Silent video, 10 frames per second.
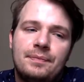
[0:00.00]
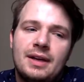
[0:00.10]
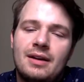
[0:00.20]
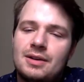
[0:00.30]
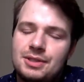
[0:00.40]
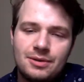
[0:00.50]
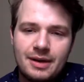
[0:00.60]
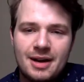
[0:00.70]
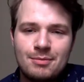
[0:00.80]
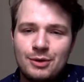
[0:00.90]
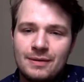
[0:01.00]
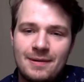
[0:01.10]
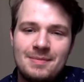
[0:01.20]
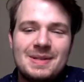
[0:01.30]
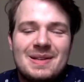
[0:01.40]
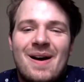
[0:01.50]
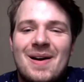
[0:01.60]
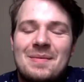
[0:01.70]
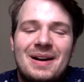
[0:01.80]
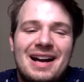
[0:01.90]
And also you get a beautiful piece of
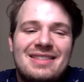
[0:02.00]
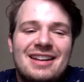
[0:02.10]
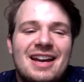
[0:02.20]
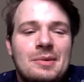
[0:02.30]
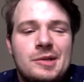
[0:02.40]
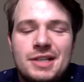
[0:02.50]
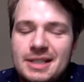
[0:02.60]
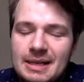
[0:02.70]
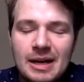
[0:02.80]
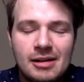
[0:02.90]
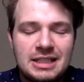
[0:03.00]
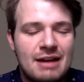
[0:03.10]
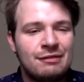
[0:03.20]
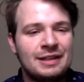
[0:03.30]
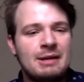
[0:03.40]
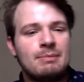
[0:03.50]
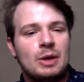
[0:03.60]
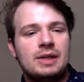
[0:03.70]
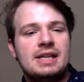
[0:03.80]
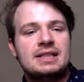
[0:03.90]
artwork at the end, which is definitely a
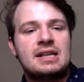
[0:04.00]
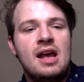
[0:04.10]
bonus.